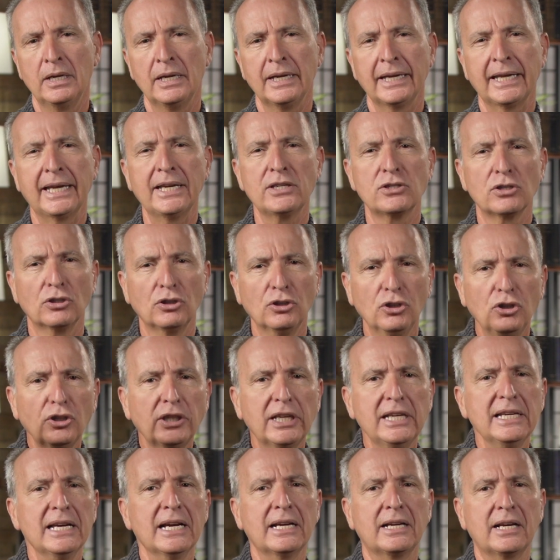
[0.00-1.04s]
He's
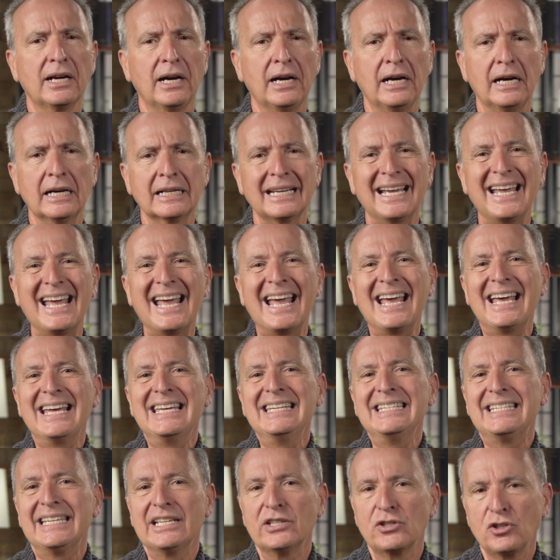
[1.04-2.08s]
looking at God
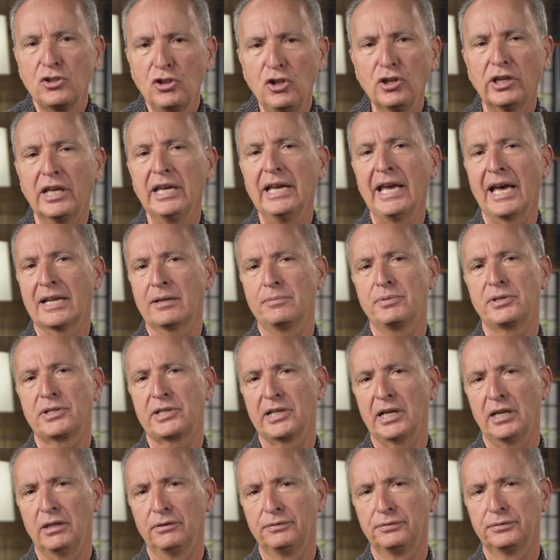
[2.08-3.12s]
and he's looking at
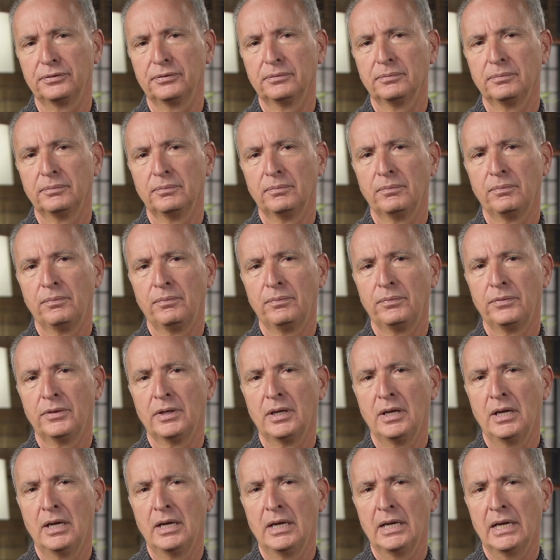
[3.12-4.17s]
himself.
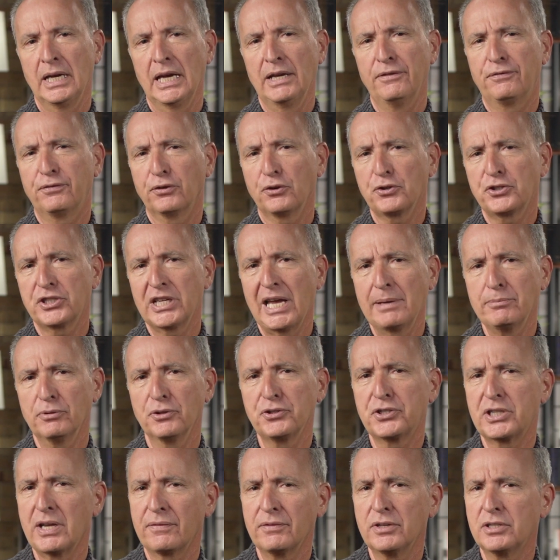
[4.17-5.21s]
In 1 Samuel
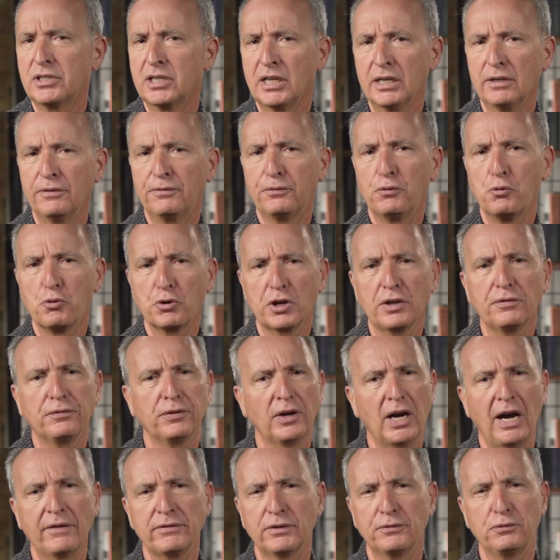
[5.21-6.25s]
17,
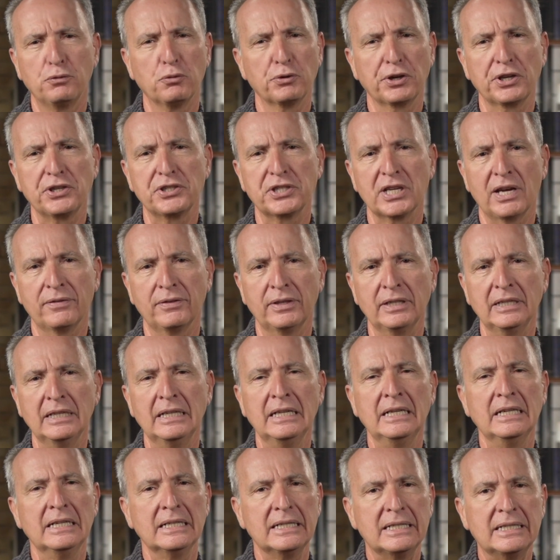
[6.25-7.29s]
45 to 47,
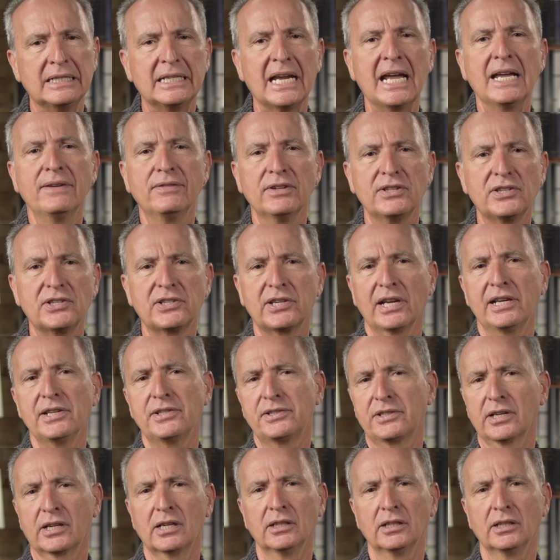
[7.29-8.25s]
David says to